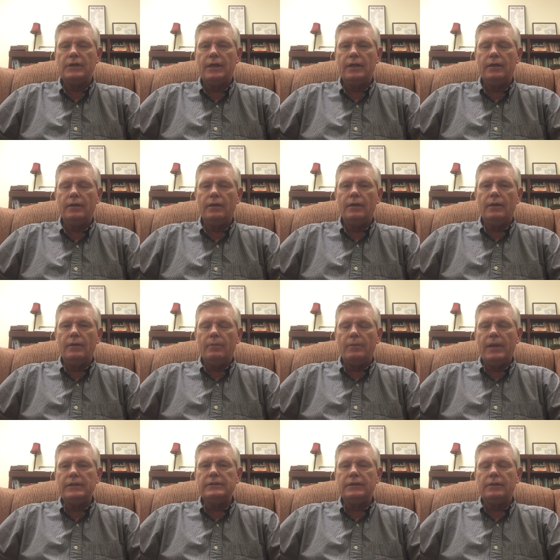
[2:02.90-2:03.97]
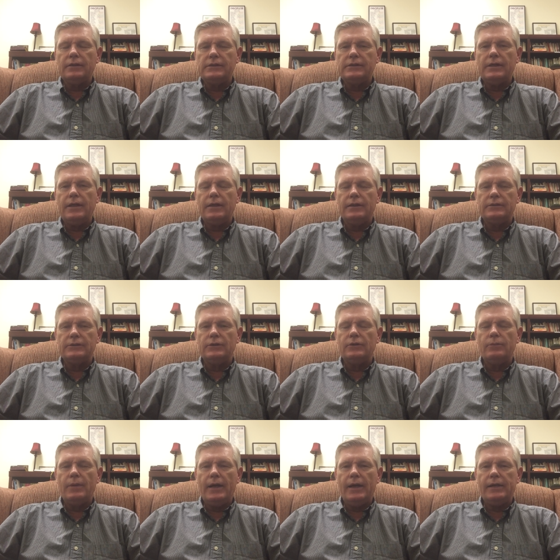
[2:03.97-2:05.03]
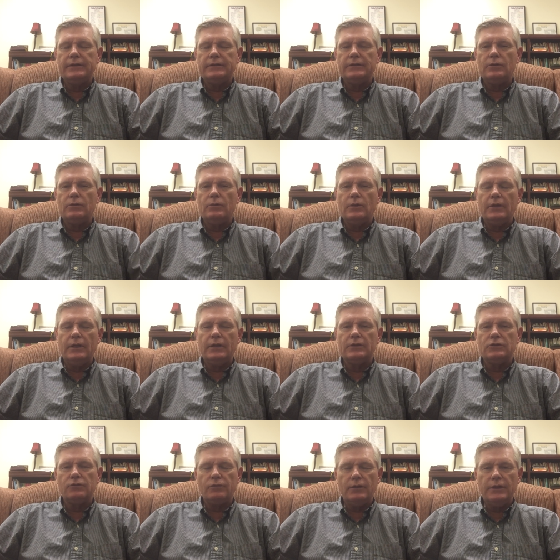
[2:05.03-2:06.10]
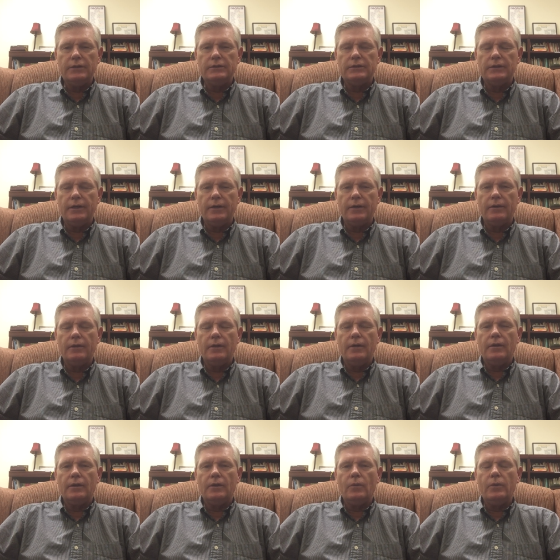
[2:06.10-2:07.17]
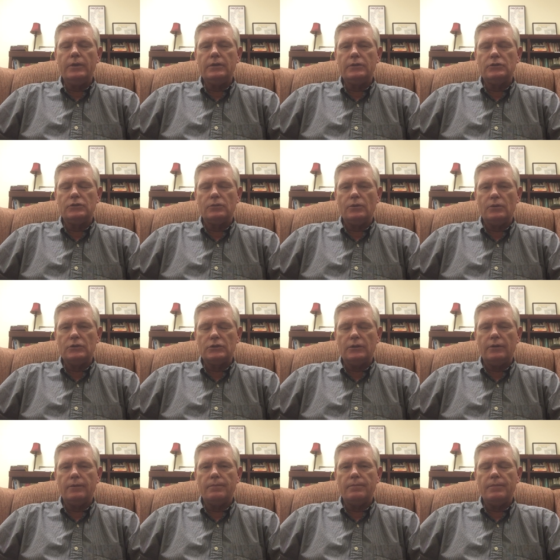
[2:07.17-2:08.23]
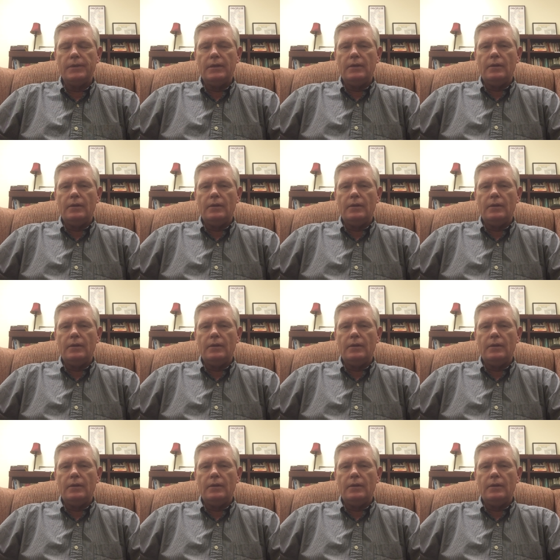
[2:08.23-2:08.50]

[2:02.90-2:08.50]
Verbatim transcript: saying, basically saying his goodbyes to his friends there, going to Jerusalem.